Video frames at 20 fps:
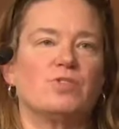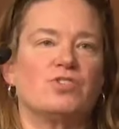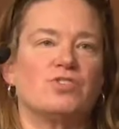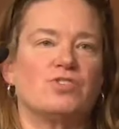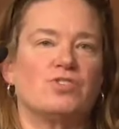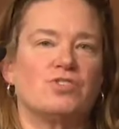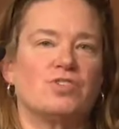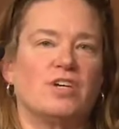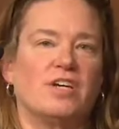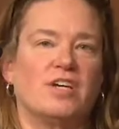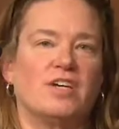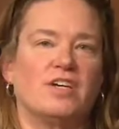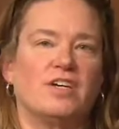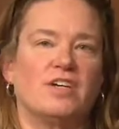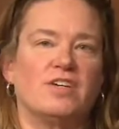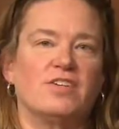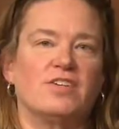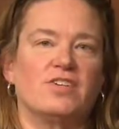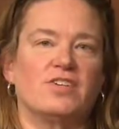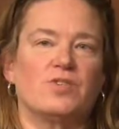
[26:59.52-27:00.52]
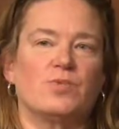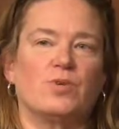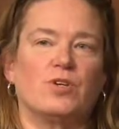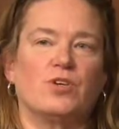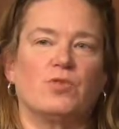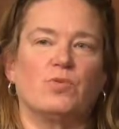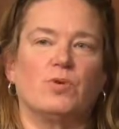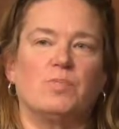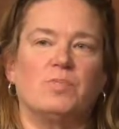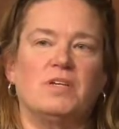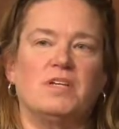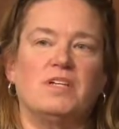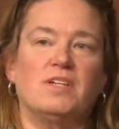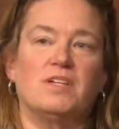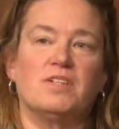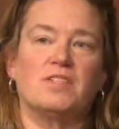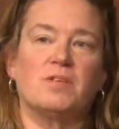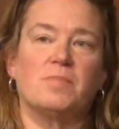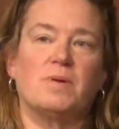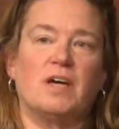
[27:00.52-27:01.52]
which uh, I just want to repeat,
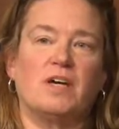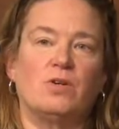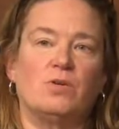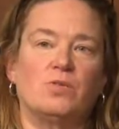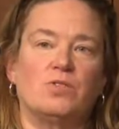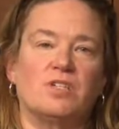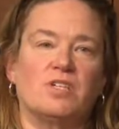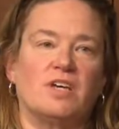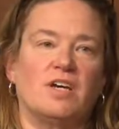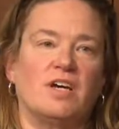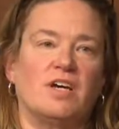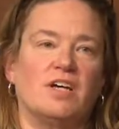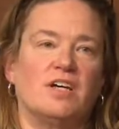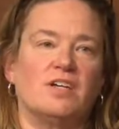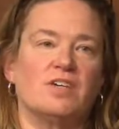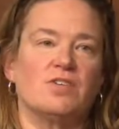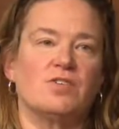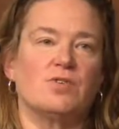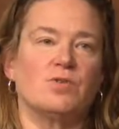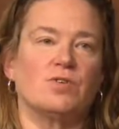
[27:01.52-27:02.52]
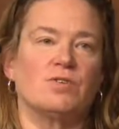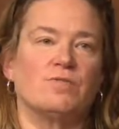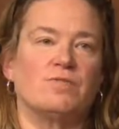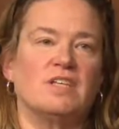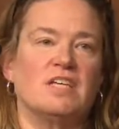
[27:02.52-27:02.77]
is about uh, sort of